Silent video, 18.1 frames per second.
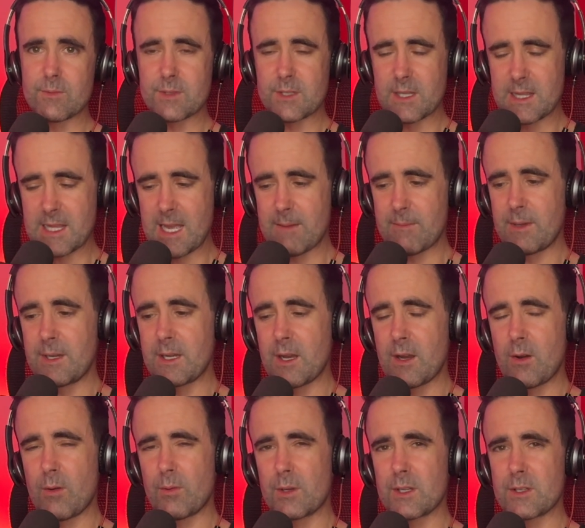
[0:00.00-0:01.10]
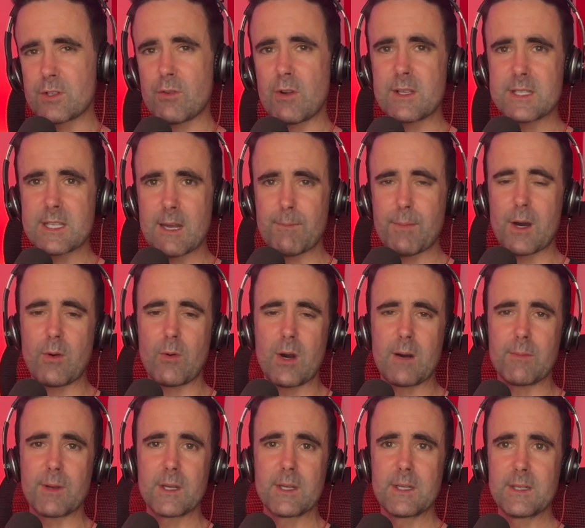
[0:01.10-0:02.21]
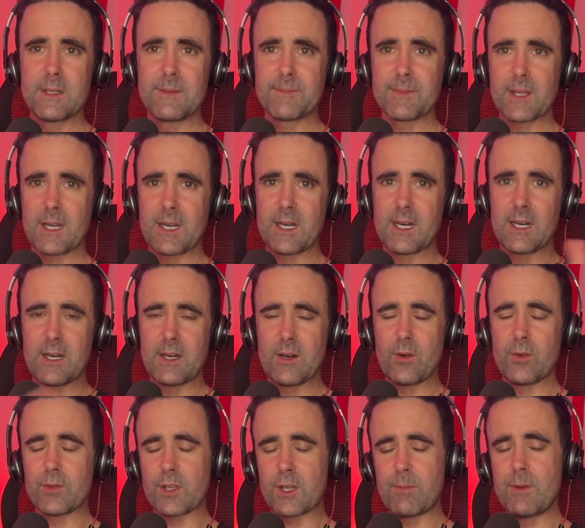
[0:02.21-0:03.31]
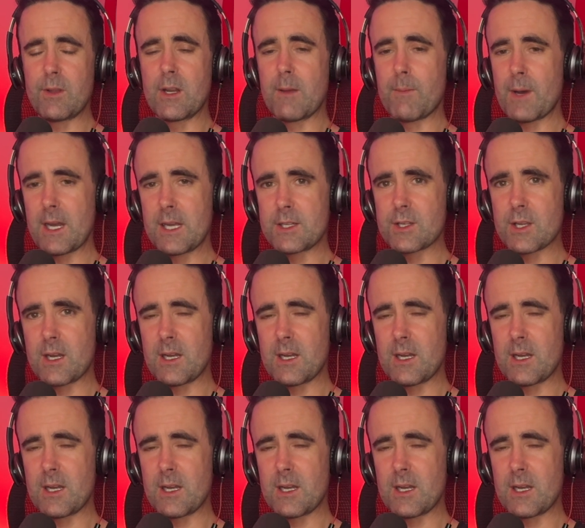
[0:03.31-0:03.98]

So let me know. I'm going to try and set a poll up on the community page.